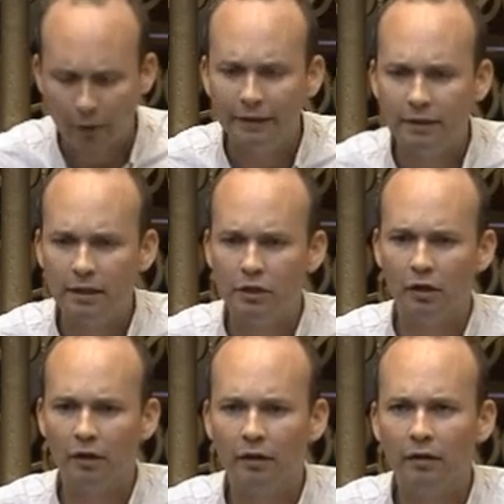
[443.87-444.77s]
the
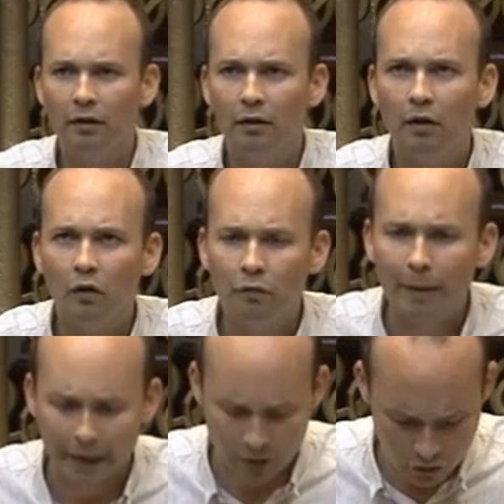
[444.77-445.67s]
Taoiseach of
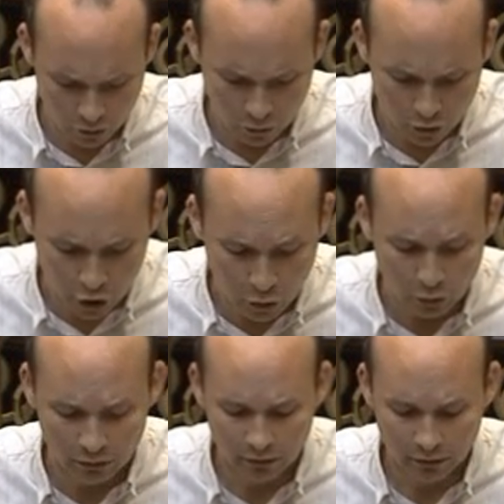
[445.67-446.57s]
back to
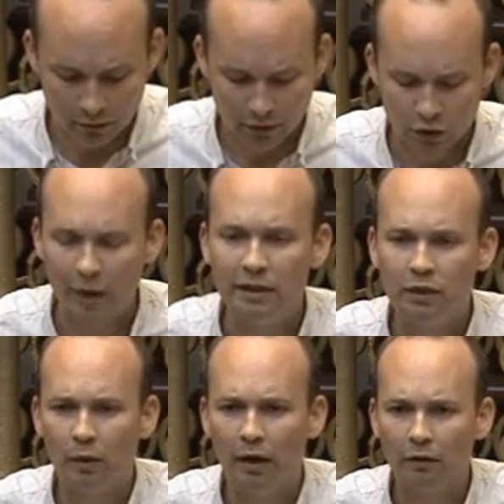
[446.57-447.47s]
June
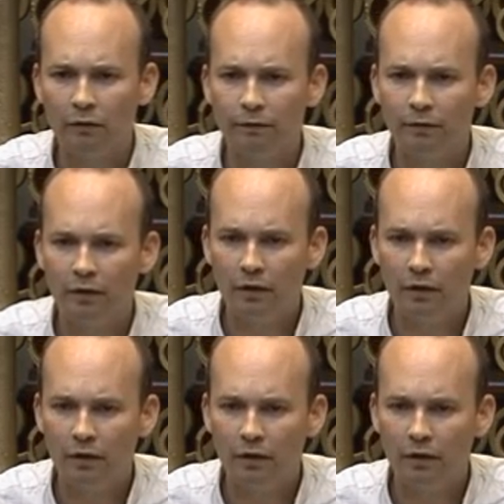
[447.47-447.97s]
2012,